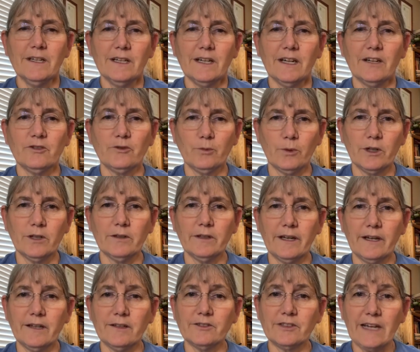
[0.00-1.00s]
as well
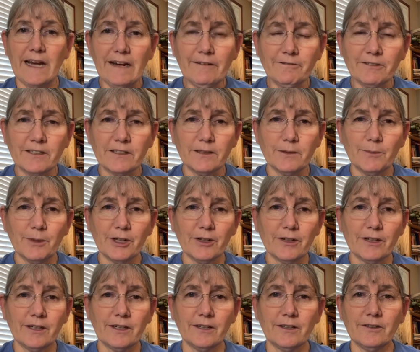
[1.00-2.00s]
as African
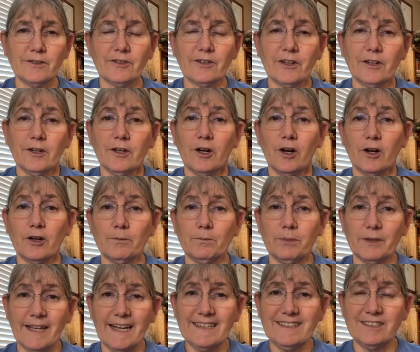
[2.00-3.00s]
Americans, our
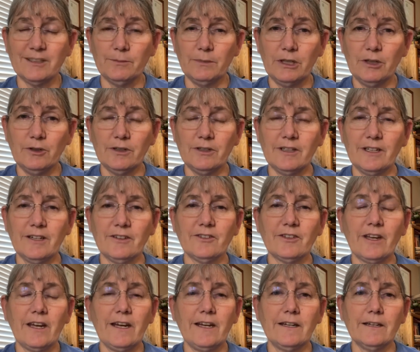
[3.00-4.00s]
Black communities.
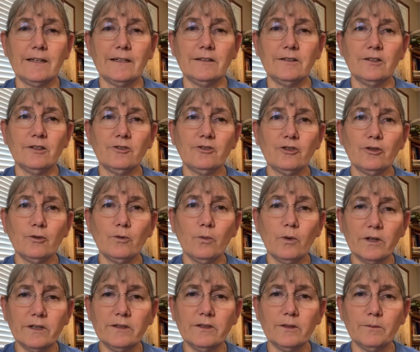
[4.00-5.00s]
And so
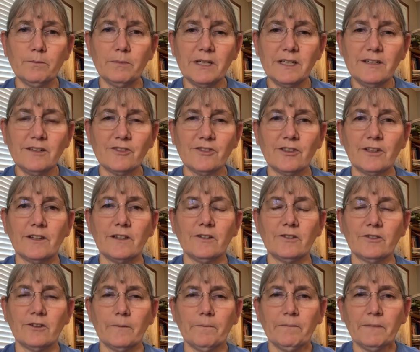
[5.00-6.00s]
one of the biggest
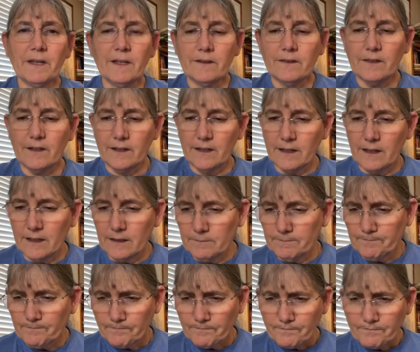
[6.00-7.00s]
things that
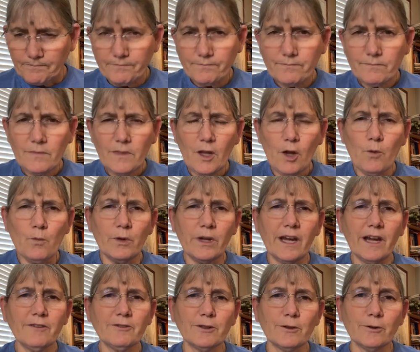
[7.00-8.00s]
we
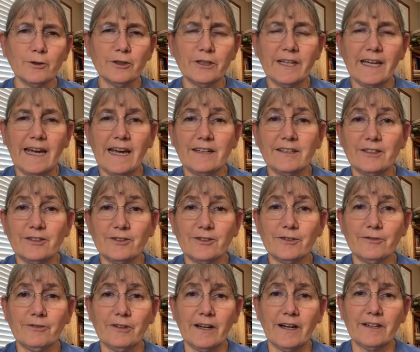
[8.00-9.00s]
have to look at is
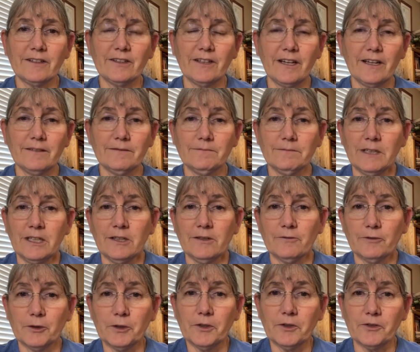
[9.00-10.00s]
the fact that
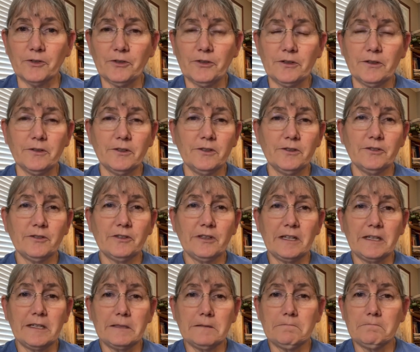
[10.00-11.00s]
first is
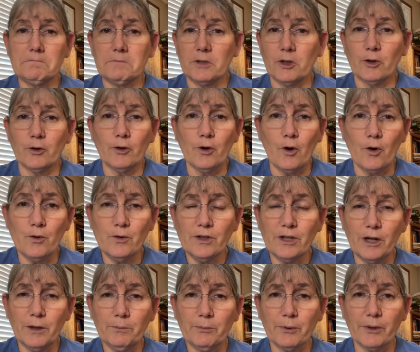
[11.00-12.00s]
that her own
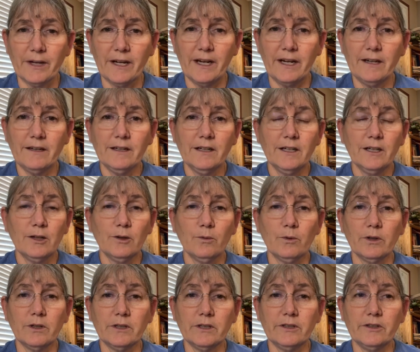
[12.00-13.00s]
upbringing
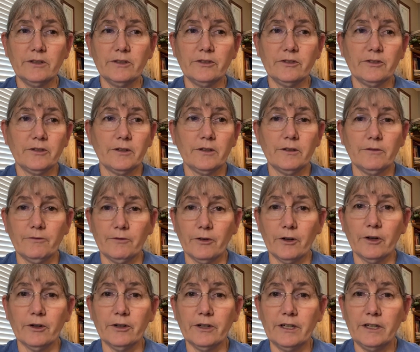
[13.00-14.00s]
was a
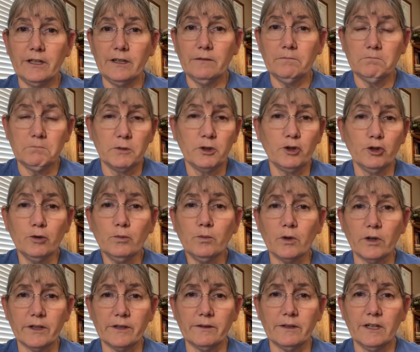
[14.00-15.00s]
very good
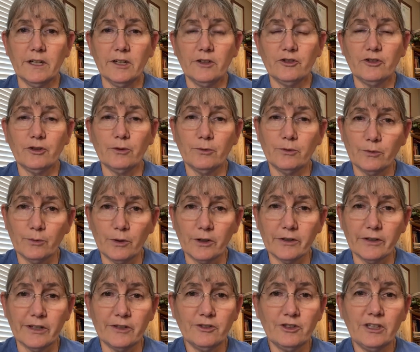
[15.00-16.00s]
one. She was well
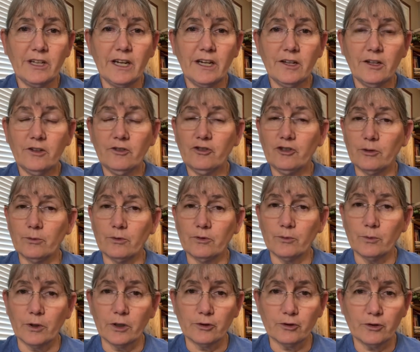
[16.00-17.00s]
educated, she
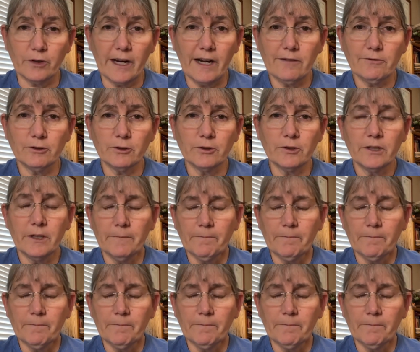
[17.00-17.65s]
was well traveled,